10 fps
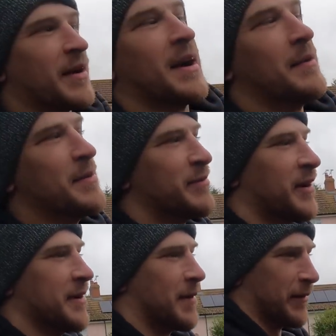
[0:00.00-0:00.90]
I've been
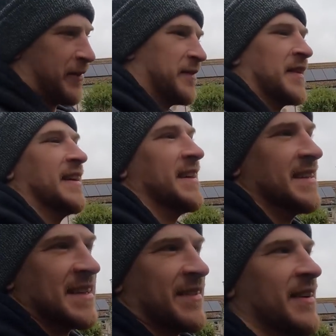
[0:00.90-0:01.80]
fighting about 15
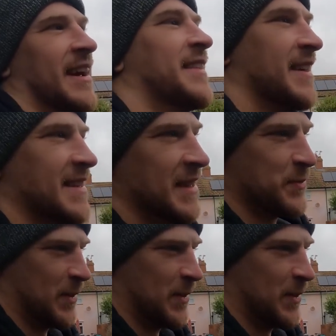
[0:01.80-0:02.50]
years. I've only had that test